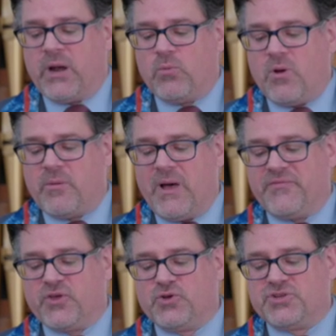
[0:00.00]
I wrote about
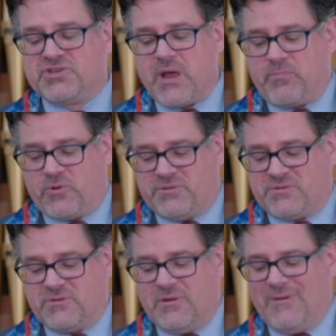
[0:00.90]
the Good
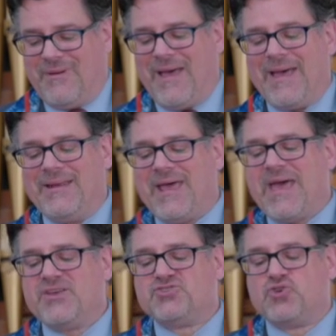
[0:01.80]
Shepherds, and
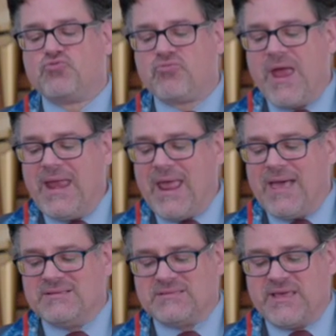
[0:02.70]
as great
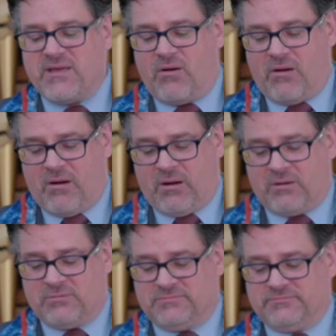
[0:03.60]
as they are
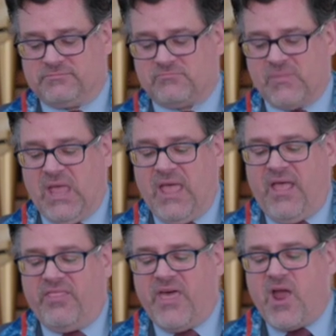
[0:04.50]

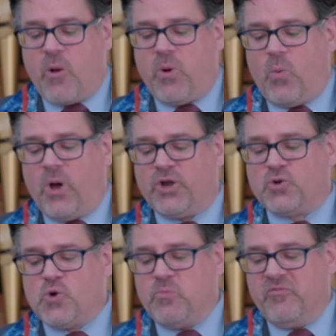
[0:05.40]
but one
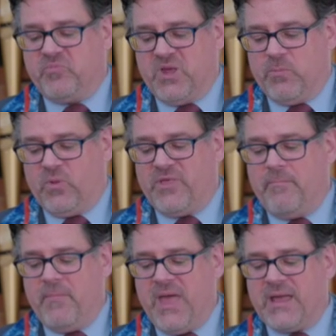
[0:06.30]
group of people that
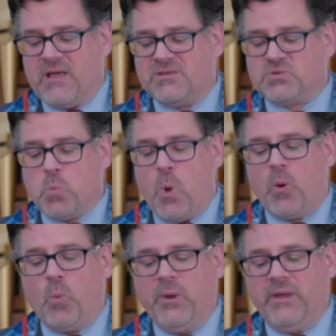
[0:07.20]
make us
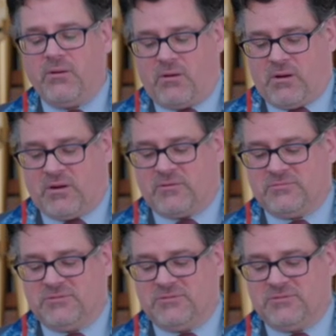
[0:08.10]
what we are.